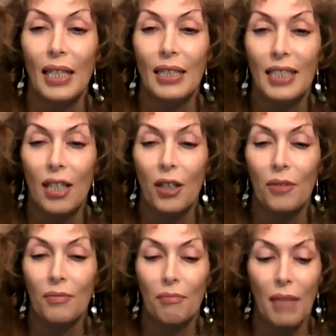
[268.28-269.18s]
So
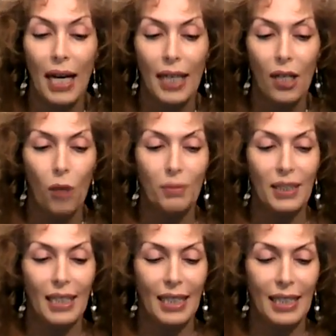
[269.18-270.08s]
my
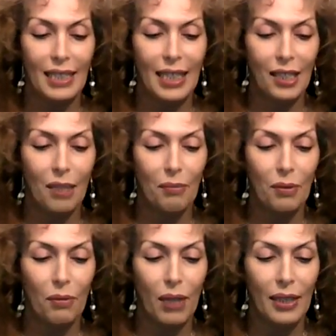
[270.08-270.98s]
hopes is that number
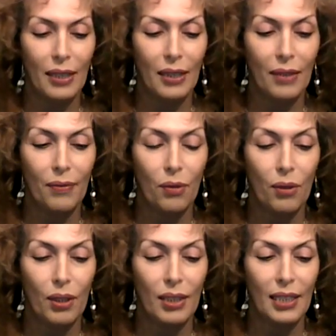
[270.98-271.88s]
one, of
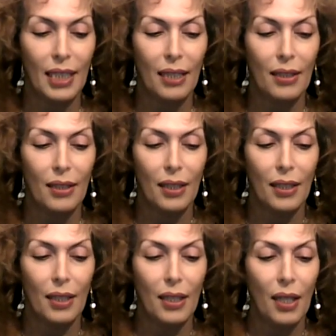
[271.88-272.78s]
course, that
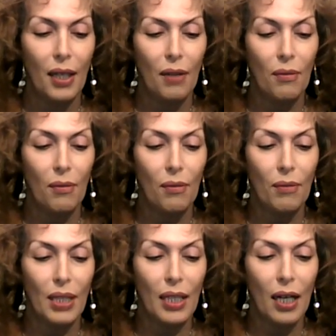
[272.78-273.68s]

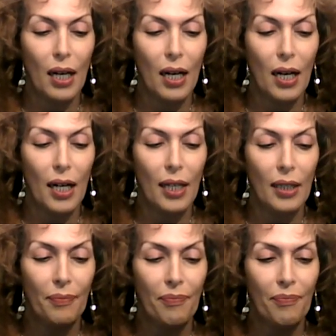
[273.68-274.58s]
we are
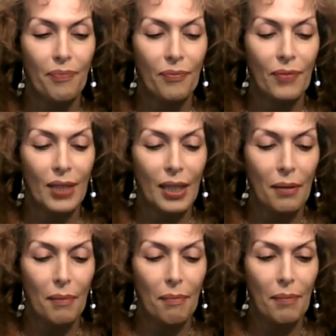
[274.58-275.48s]
going for
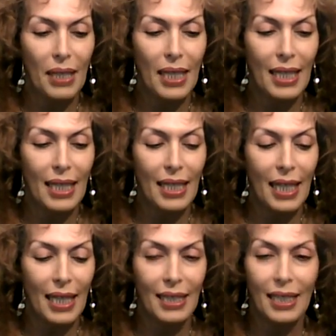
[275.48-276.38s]
all of being
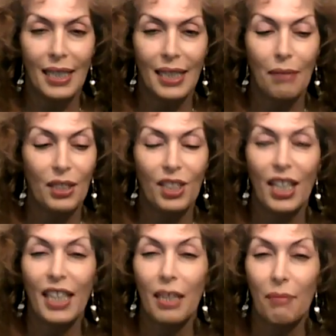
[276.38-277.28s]
connected here. I'm just
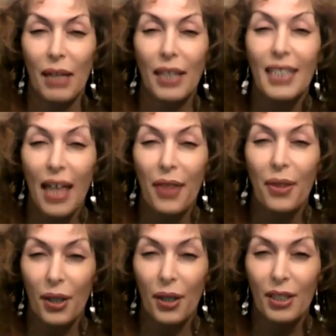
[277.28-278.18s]
checking on my
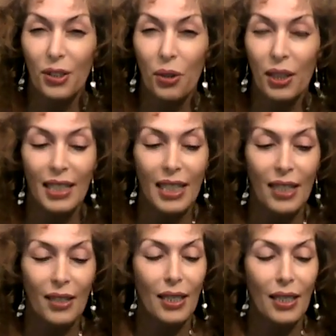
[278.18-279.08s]
third source here.
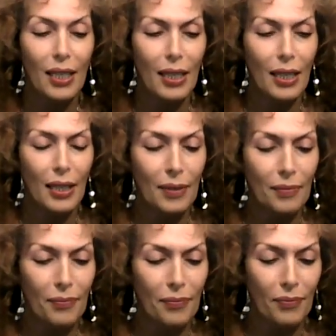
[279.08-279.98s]
My hopes
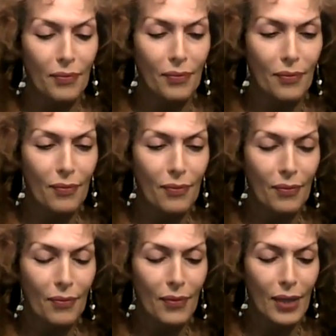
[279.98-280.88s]
is that number one,
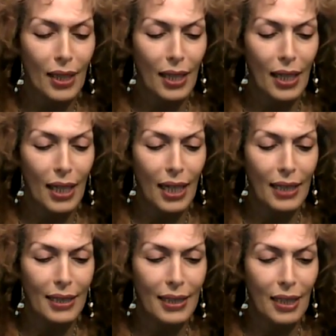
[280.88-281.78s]
of course,
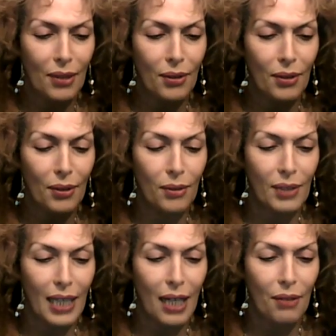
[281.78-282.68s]
and see,
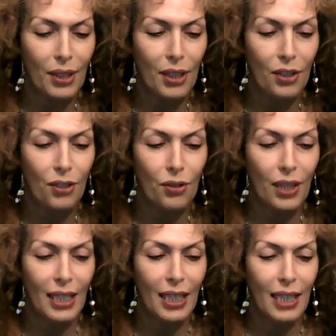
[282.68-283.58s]
who's out there
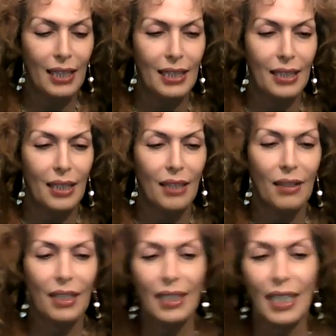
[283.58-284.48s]
joining us here
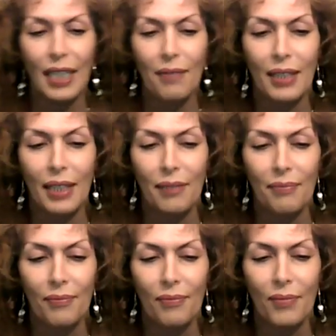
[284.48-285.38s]
this evening.
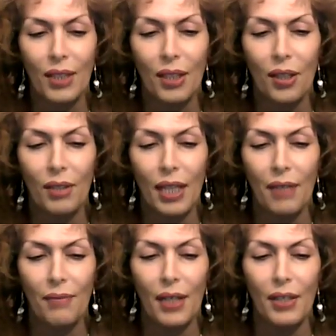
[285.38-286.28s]
Okay,
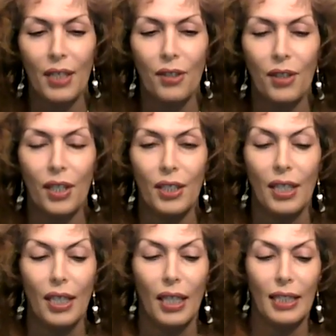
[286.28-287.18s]
very good.
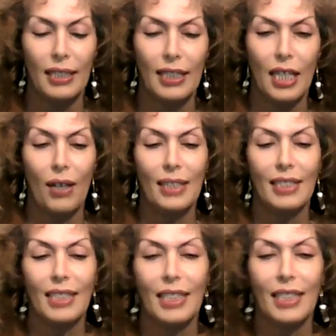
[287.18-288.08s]
So I
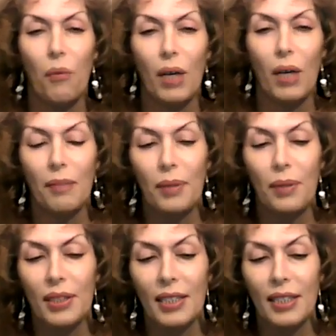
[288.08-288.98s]
see that one
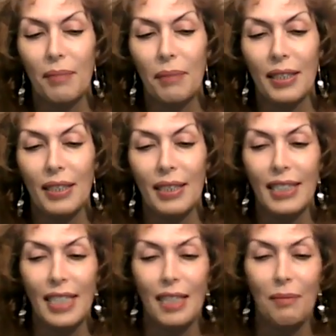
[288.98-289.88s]
person apparently is
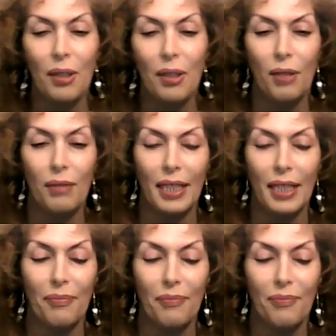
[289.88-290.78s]
seeing me already.